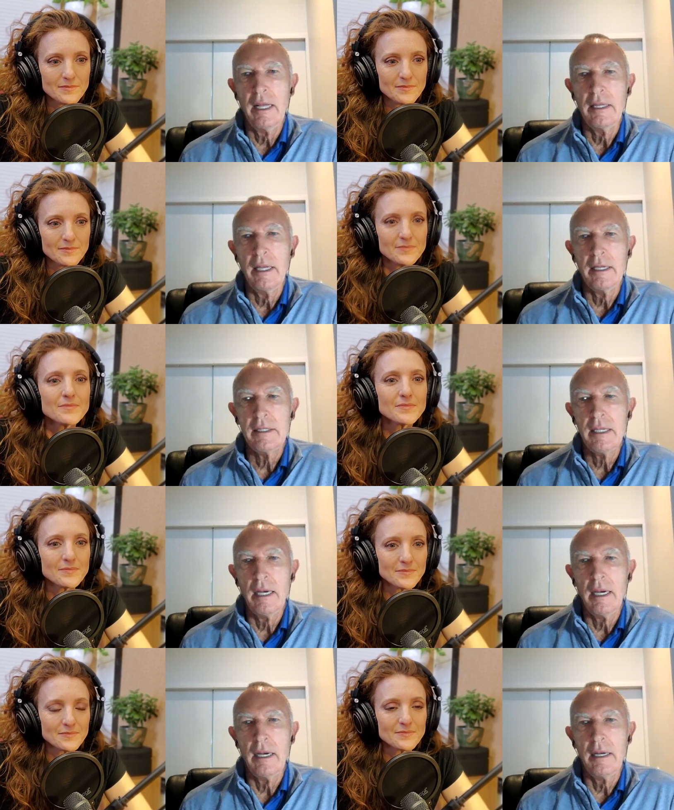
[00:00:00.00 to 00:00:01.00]
Speaker 1: and that
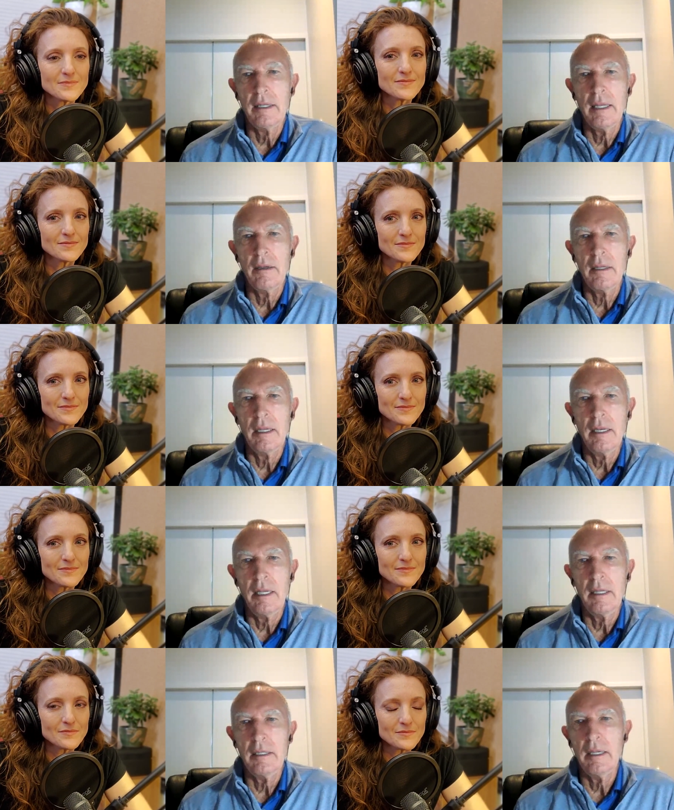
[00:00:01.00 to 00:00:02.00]
uh, that you
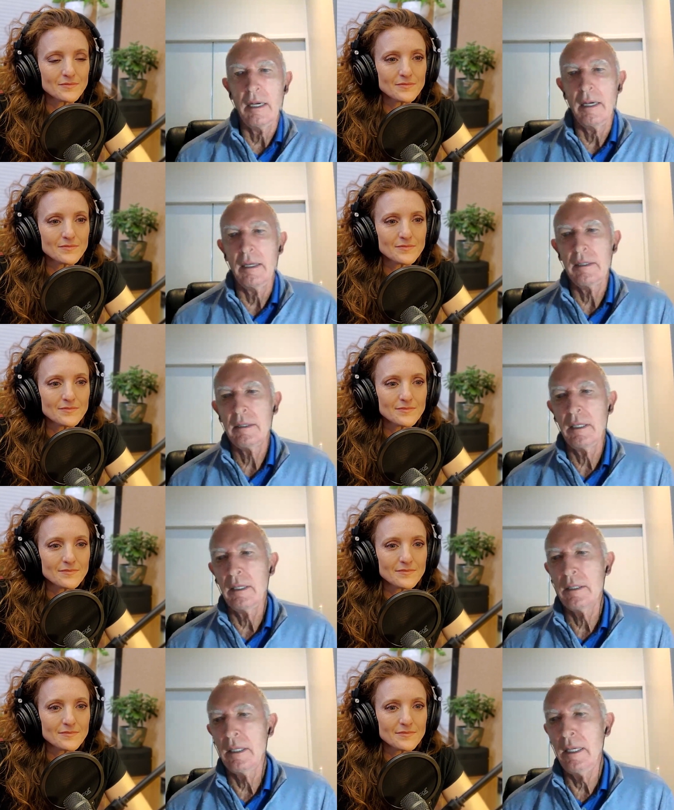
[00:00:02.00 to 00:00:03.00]
need uh,
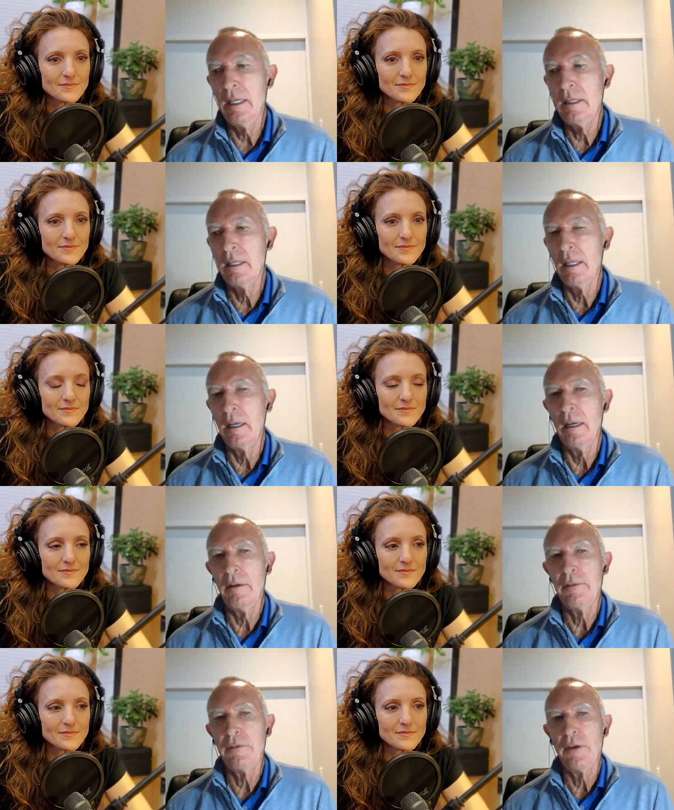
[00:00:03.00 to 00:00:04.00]
to, to eat
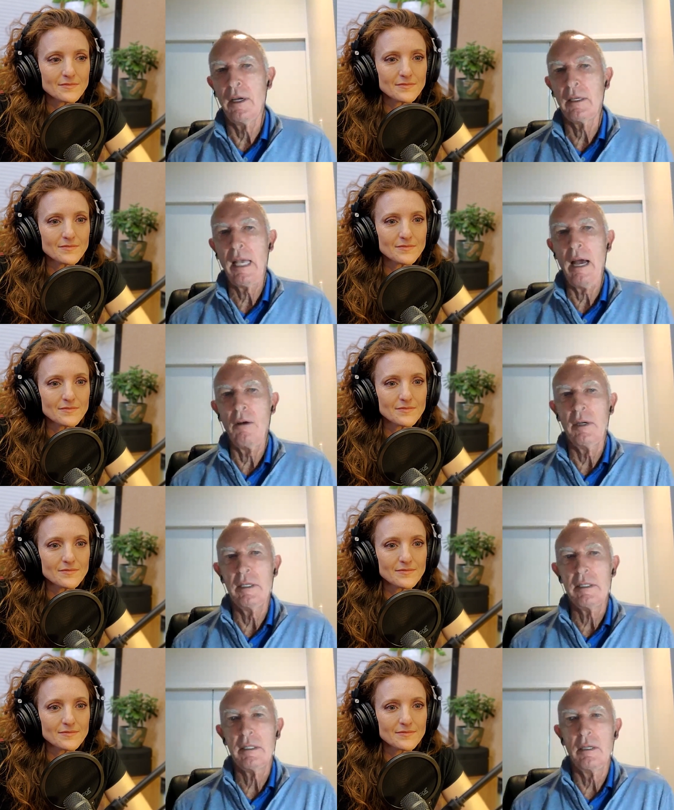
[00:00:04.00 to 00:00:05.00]
enough uh,
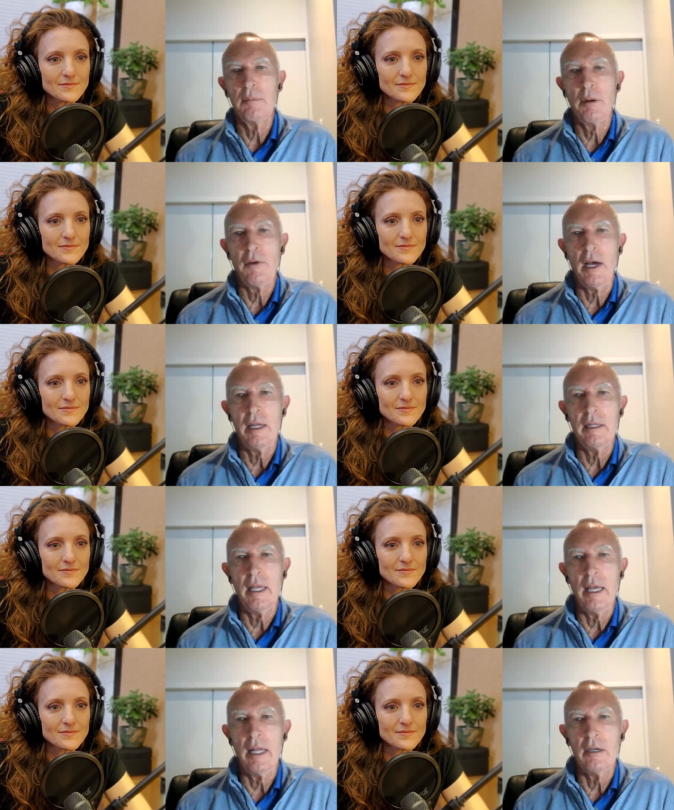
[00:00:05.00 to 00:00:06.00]
calories to provide
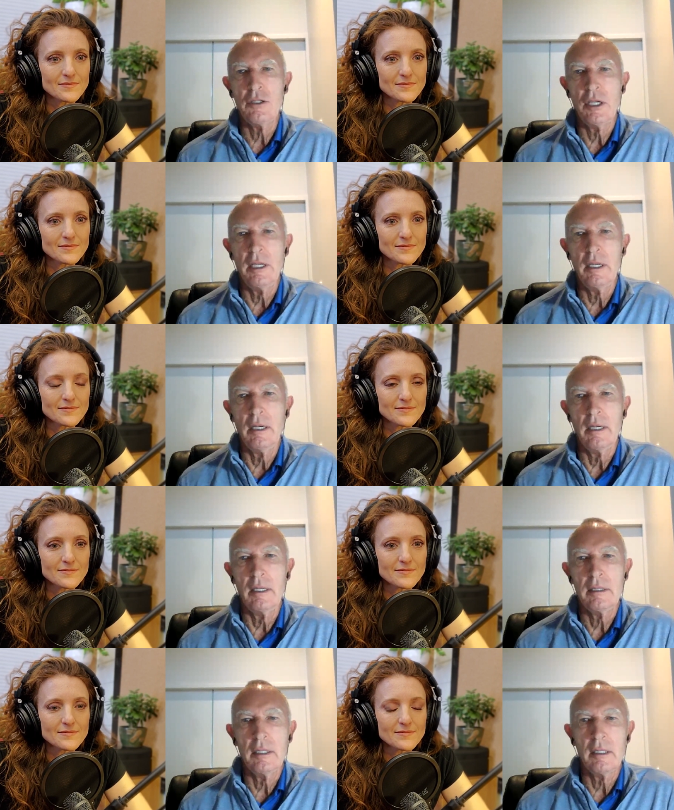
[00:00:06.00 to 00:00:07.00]
the energy
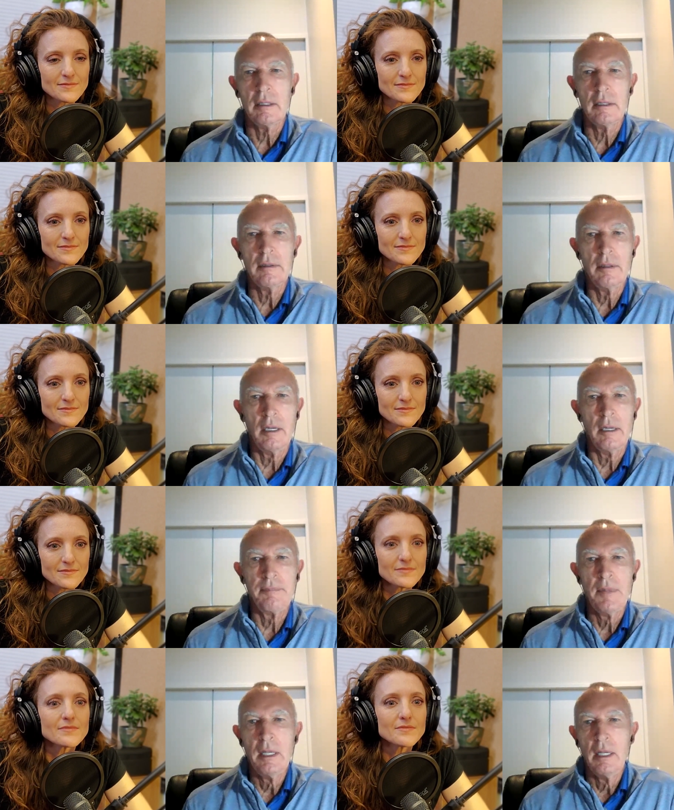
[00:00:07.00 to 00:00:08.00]
to, to
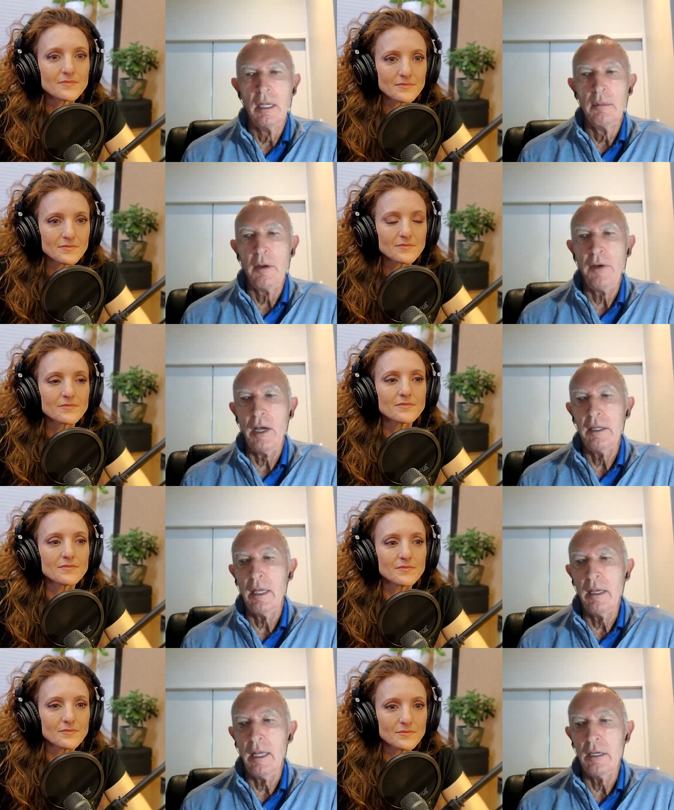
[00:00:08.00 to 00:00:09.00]
uh, provide
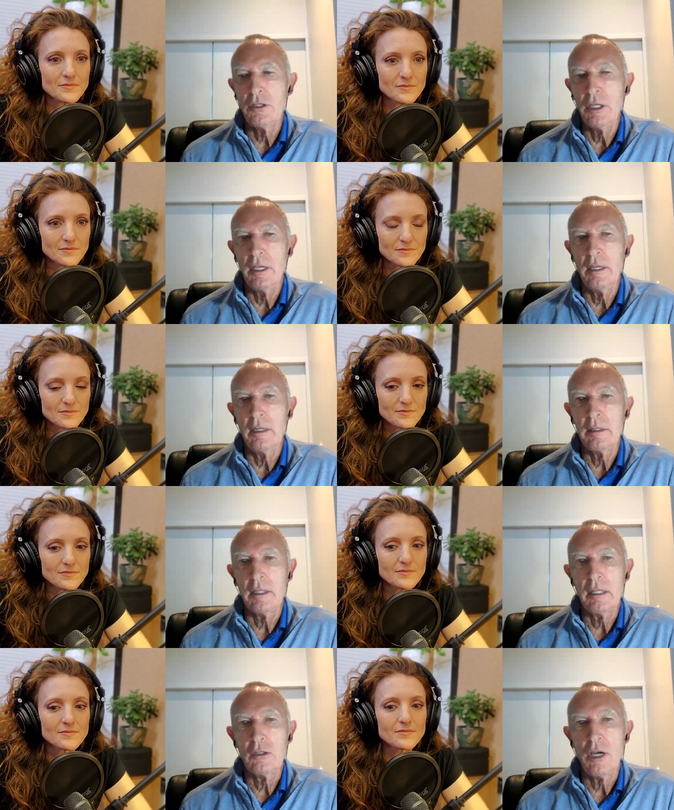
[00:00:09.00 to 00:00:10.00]
the energy to,
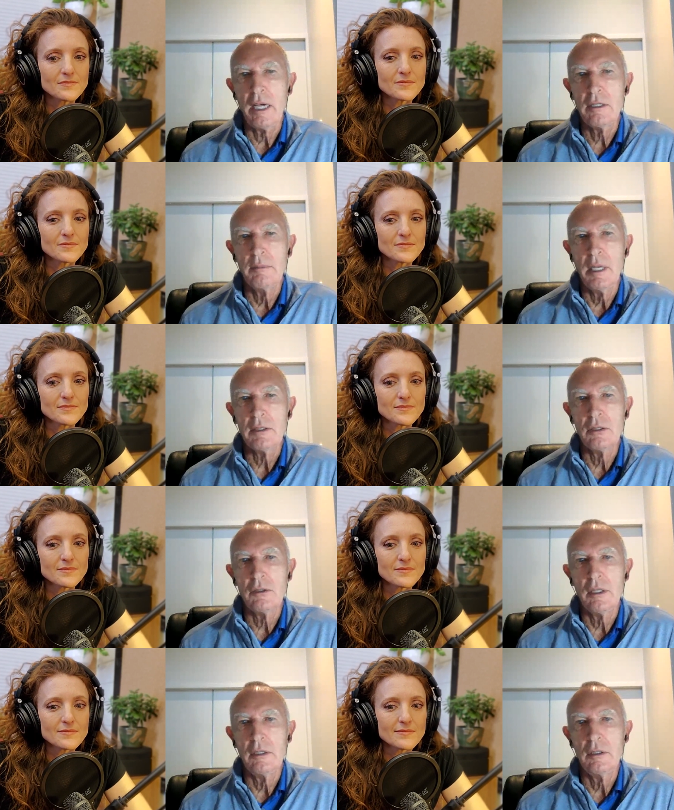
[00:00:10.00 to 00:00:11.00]
to contract your
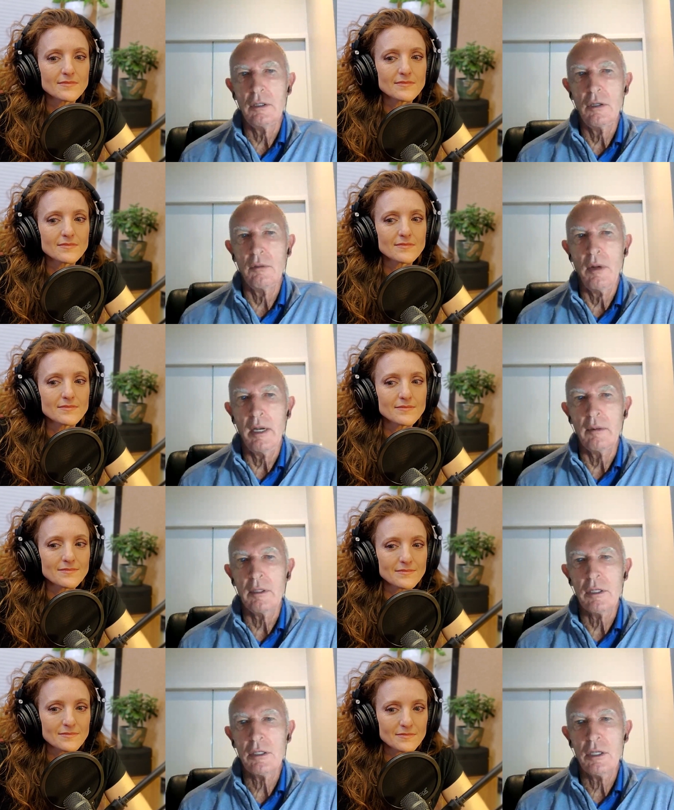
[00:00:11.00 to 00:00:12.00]
muscles and do the
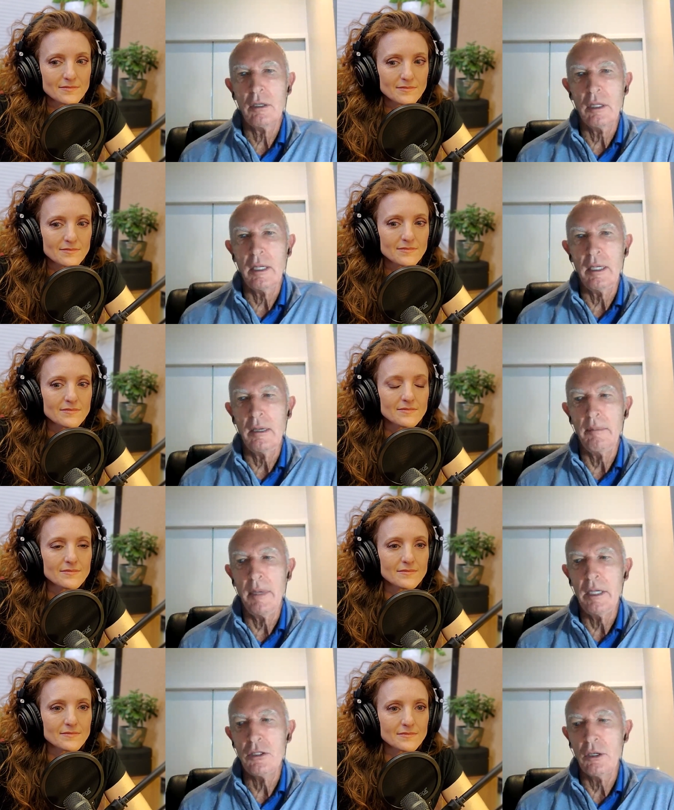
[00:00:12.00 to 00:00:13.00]
running, which is certainly a
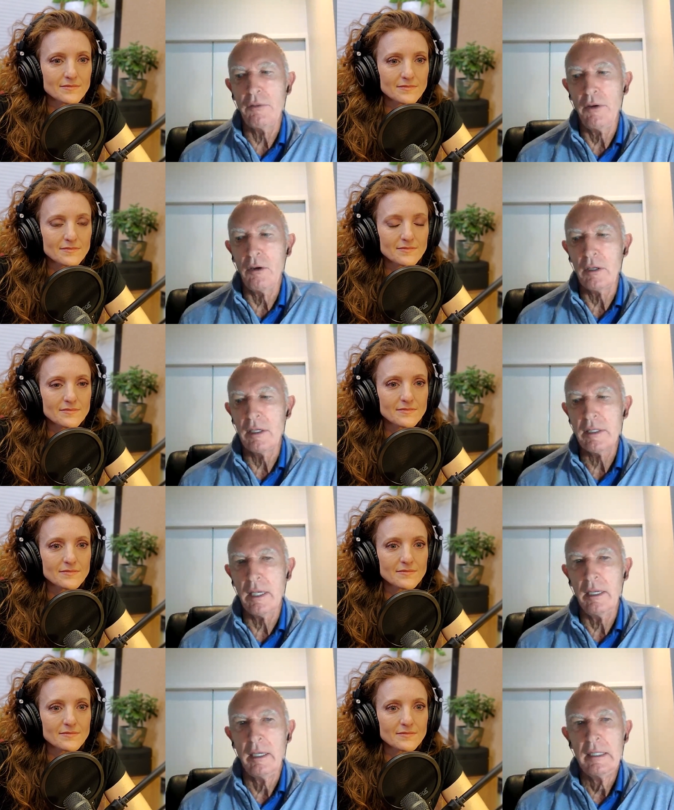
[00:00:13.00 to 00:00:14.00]
major focus.
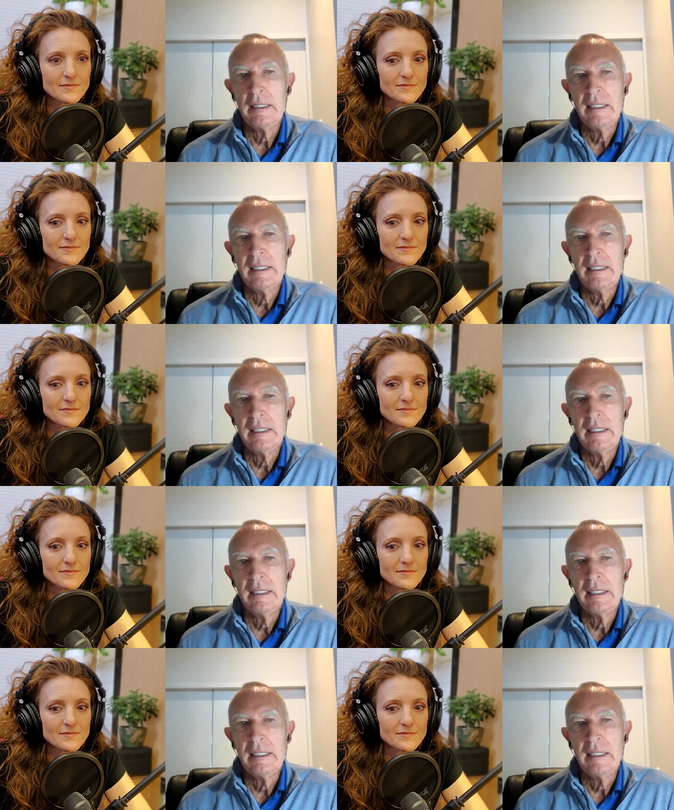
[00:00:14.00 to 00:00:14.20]
And